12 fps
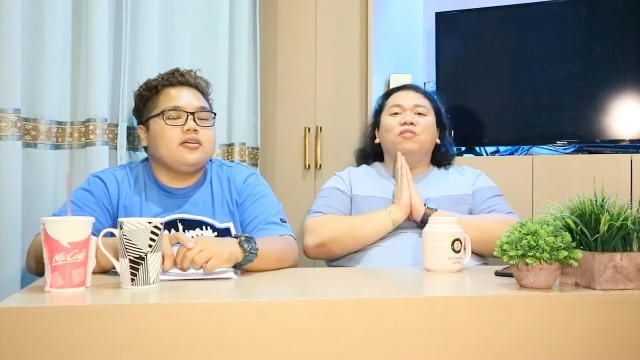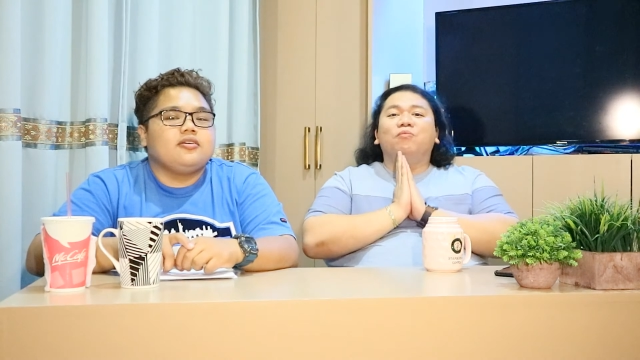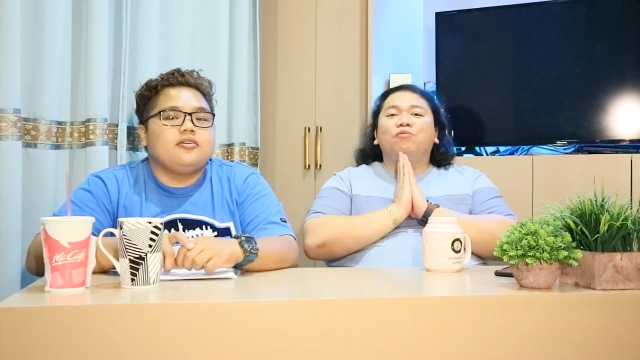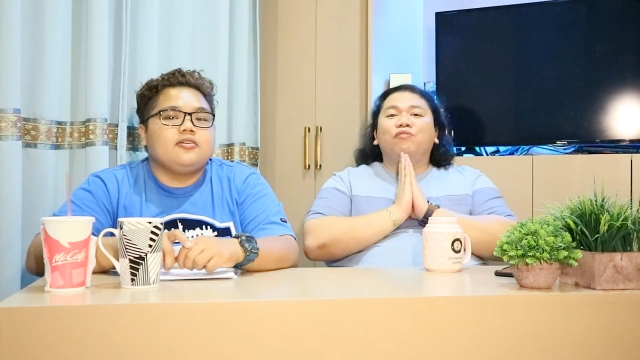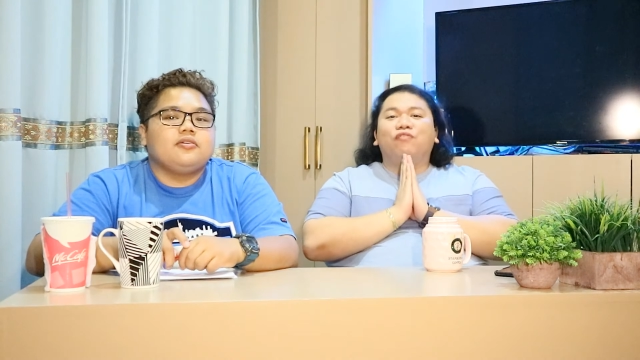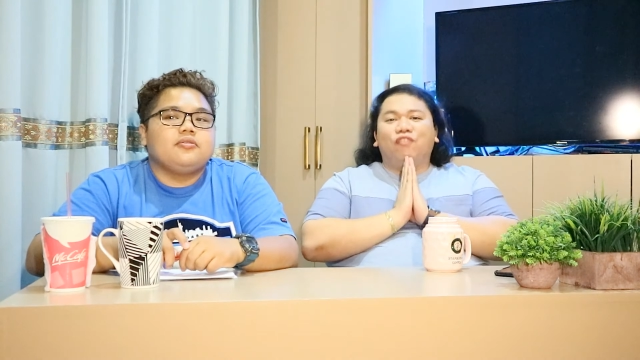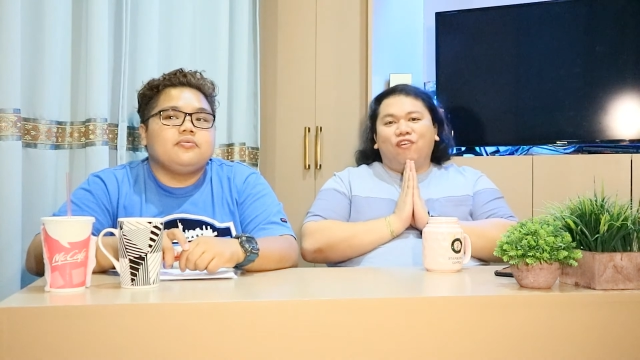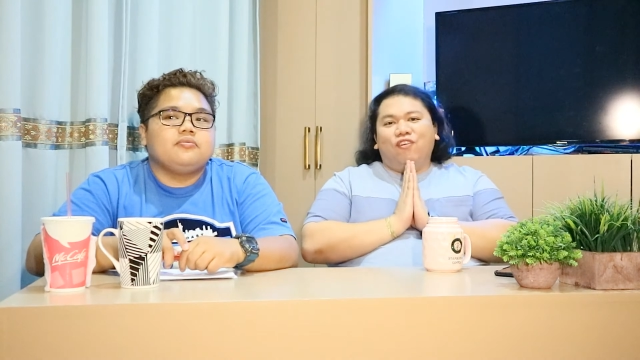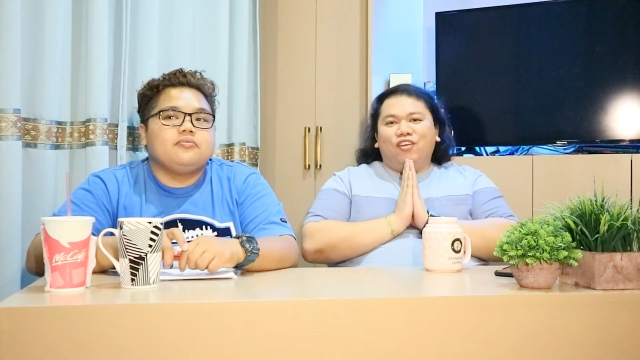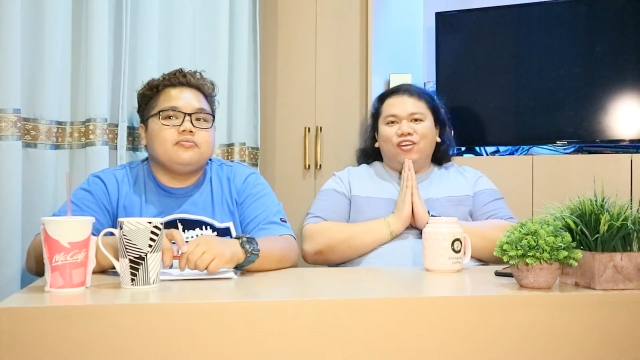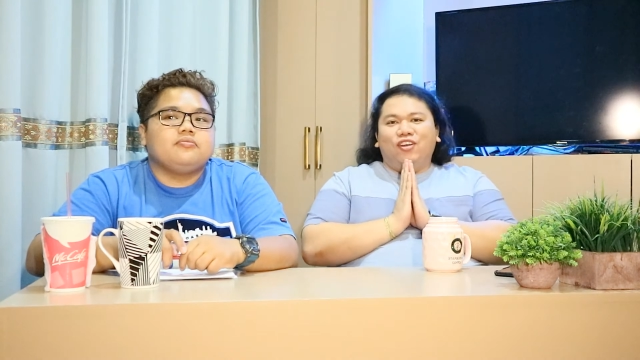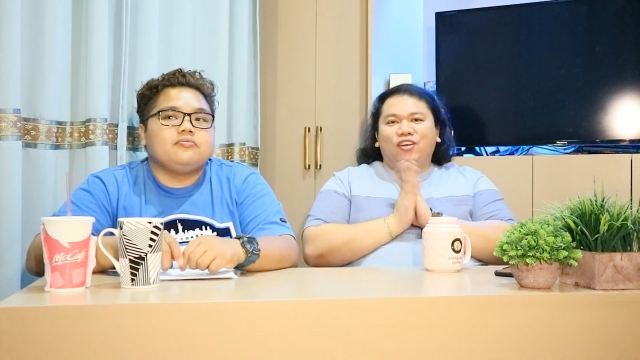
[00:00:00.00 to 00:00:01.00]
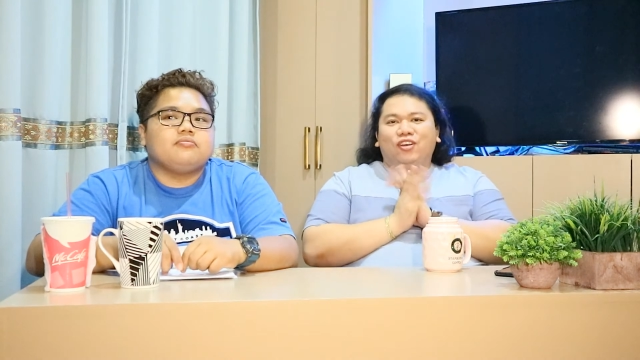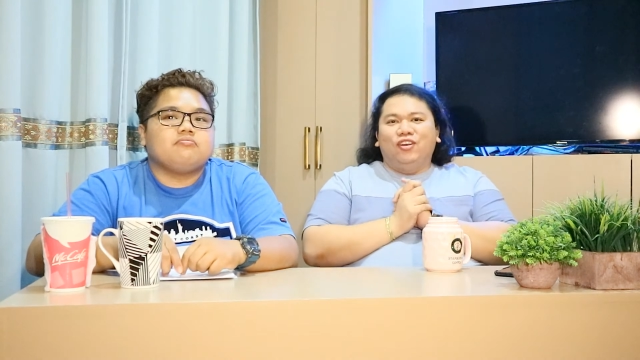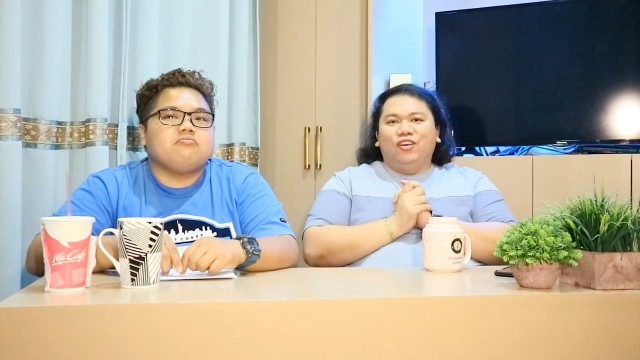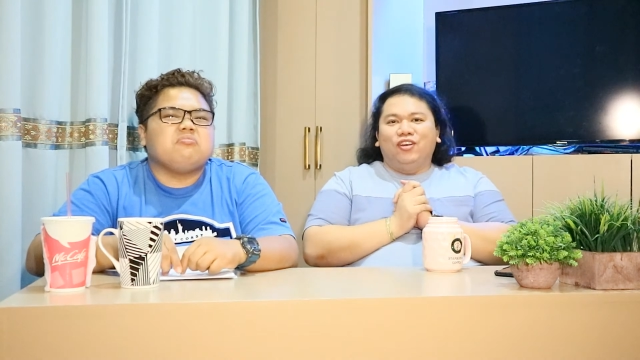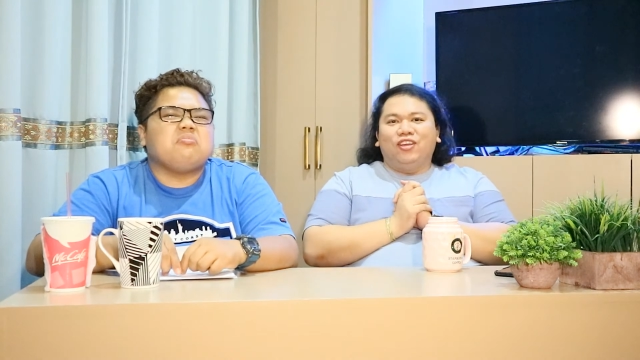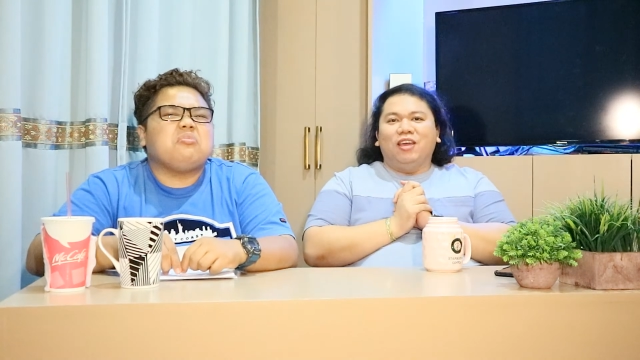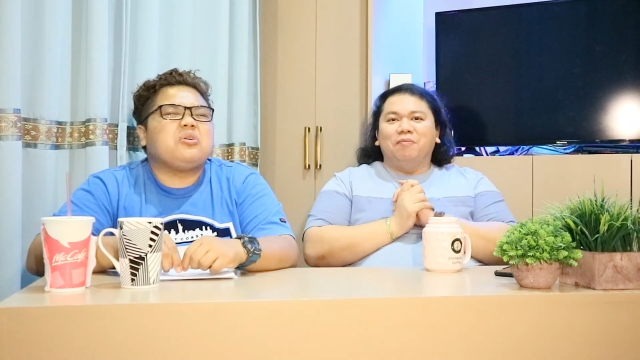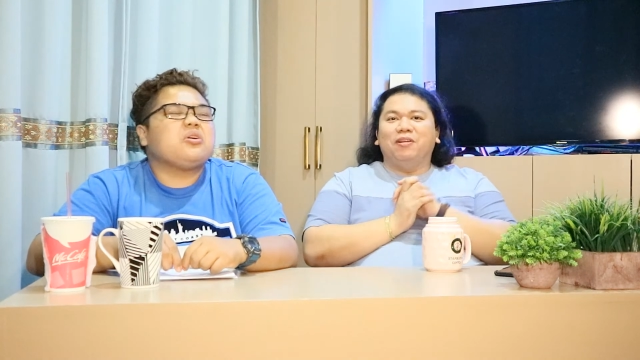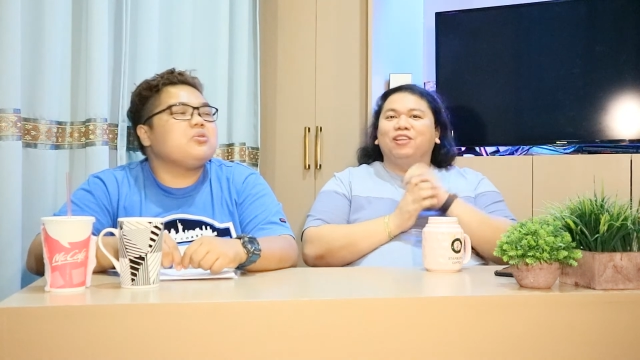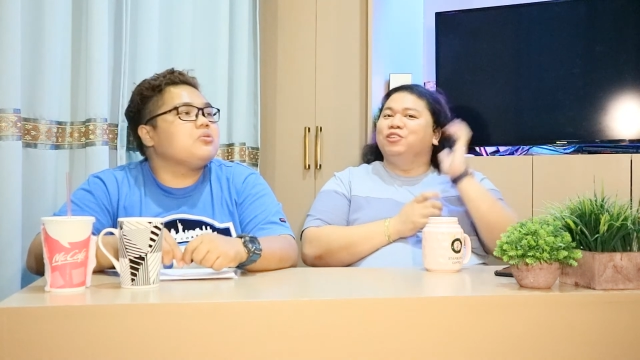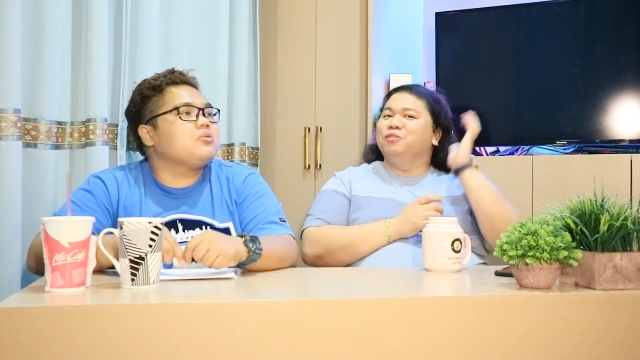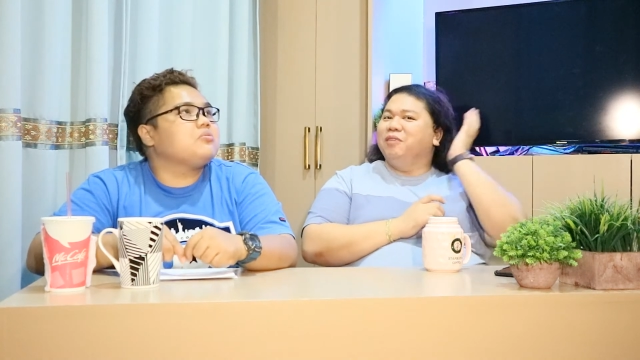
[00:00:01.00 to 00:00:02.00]
Speaker 1: ka-move on. Kay
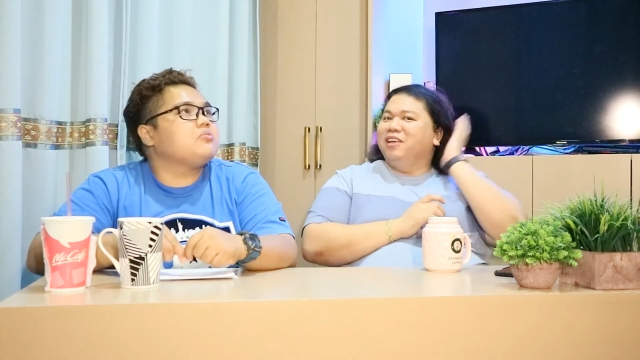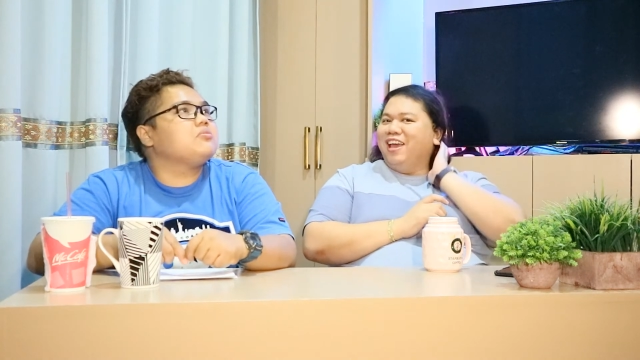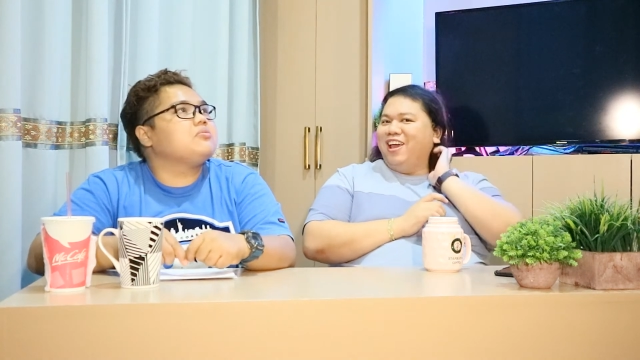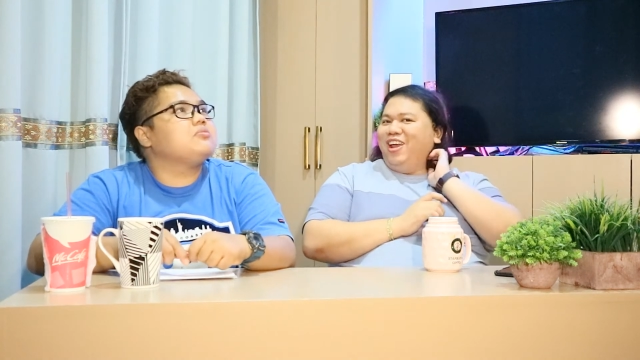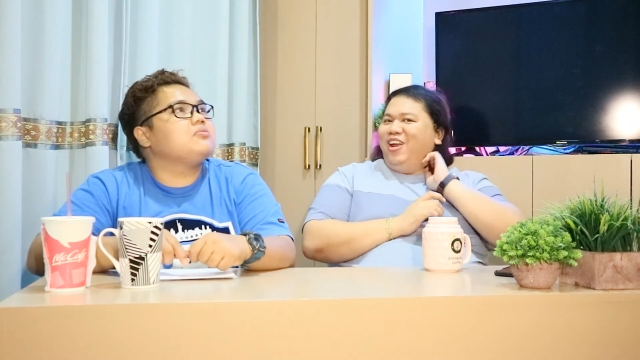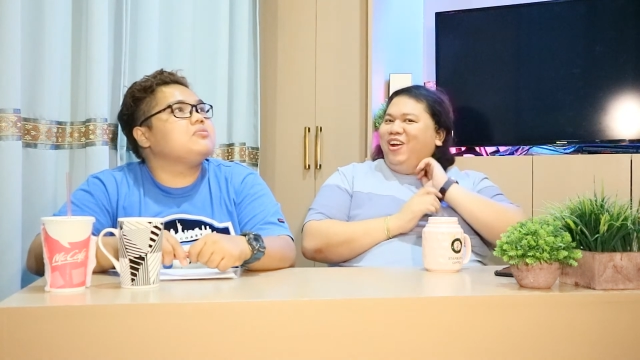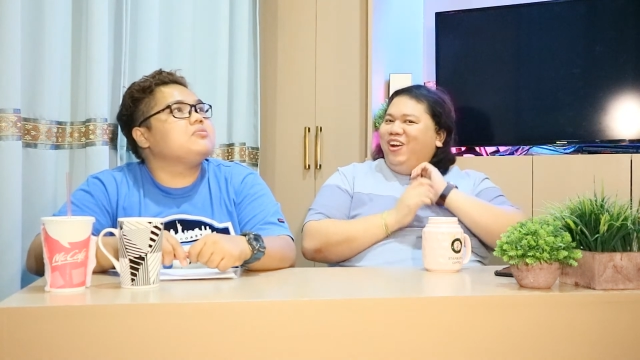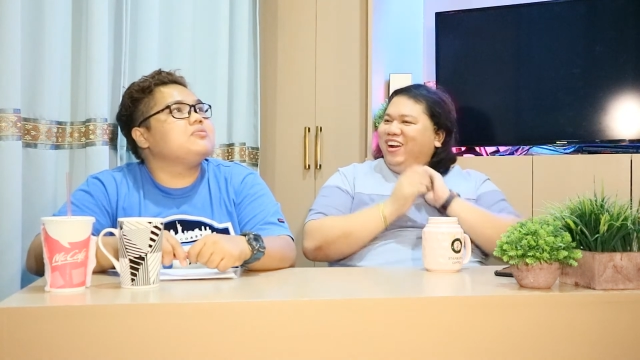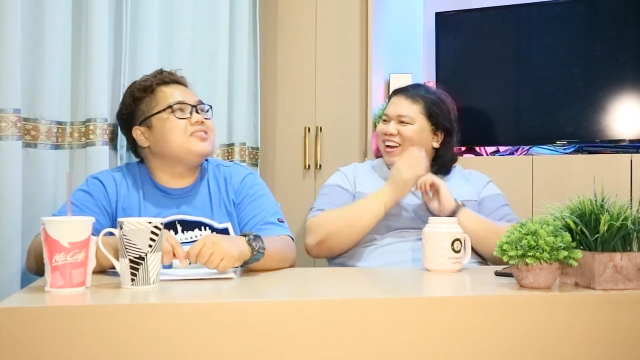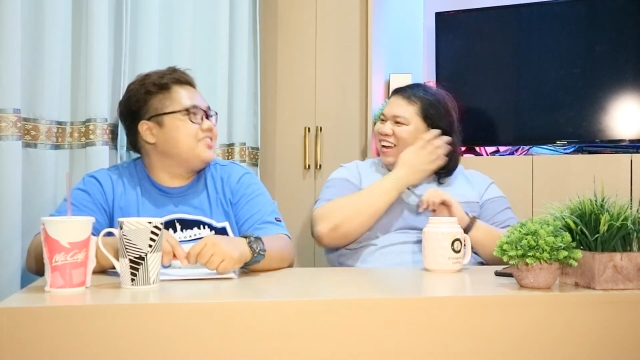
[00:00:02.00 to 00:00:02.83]
Parejud mag-hair.